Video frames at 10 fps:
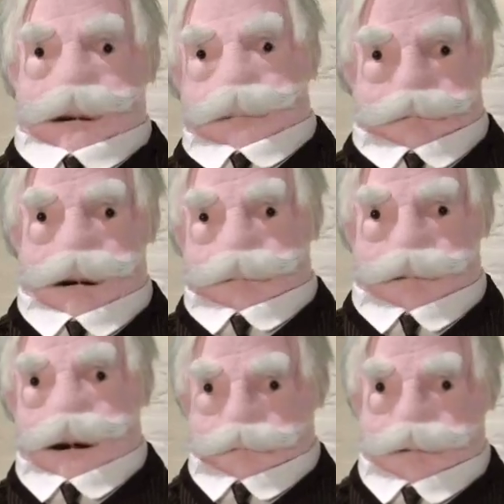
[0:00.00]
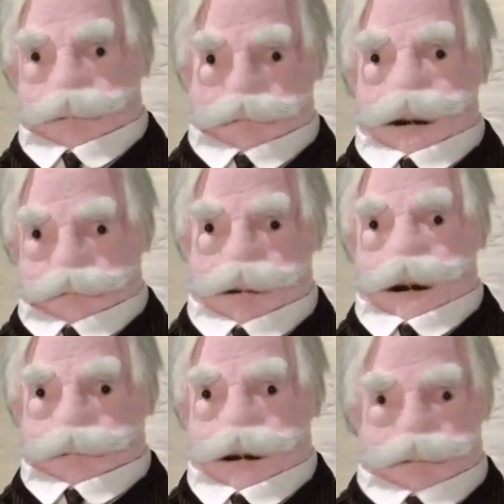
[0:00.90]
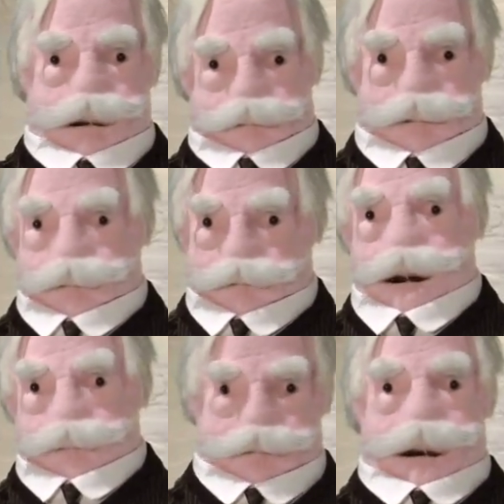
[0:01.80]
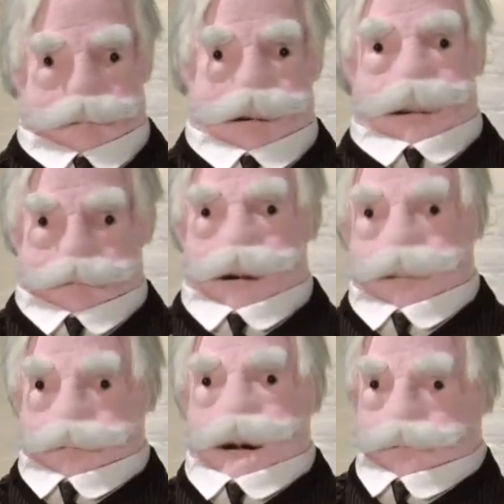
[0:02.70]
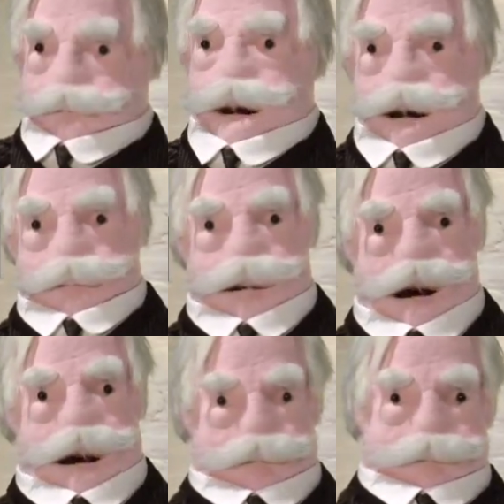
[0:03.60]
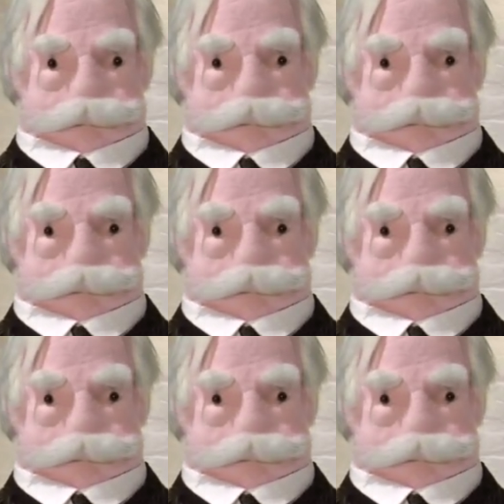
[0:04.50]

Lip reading: It's a lot like people buying houses on the hope that the price of property will keep rising.